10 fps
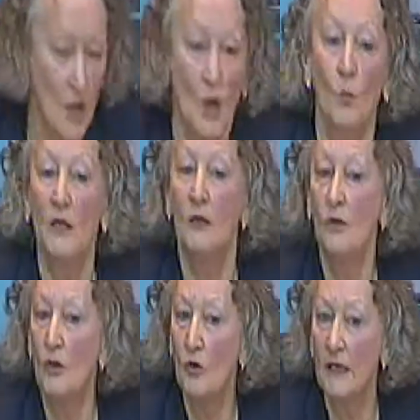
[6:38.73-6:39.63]
When you
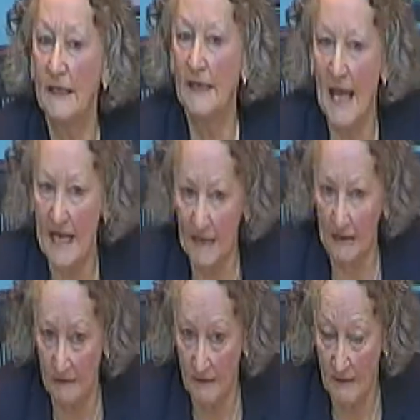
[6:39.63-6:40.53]
look again
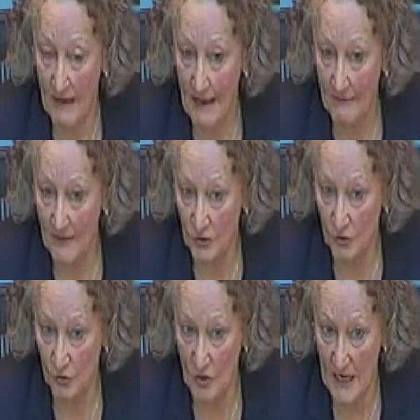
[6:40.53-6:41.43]
at those
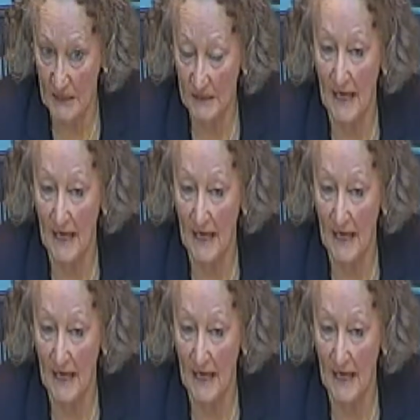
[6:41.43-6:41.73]
trends